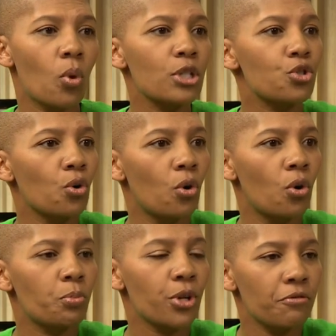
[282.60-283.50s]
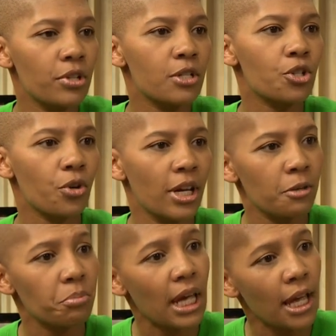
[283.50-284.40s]
what your previous
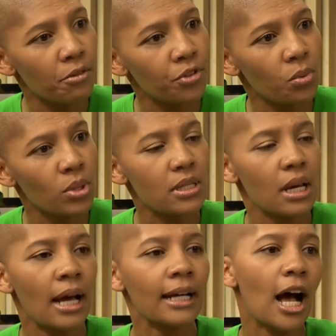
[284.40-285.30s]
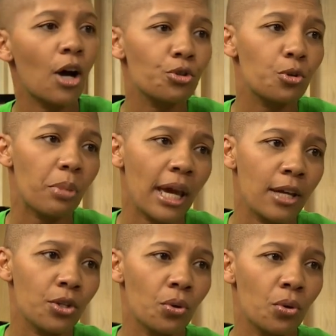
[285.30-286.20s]
credit behavior was like, how you
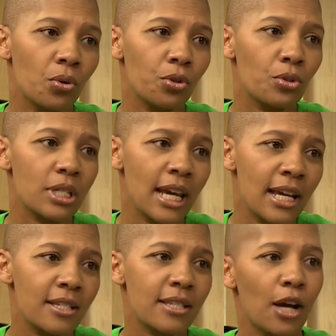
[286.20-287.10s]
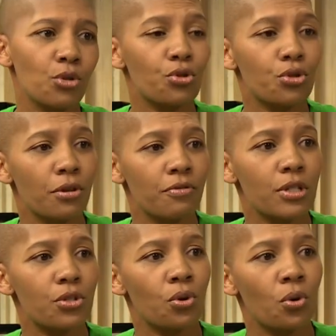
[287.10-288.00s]
pay your debts, how you
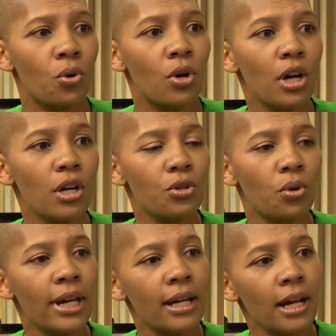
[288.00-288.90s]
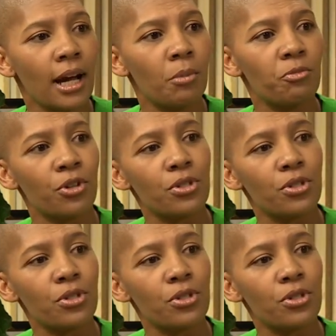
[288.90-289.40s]
service your income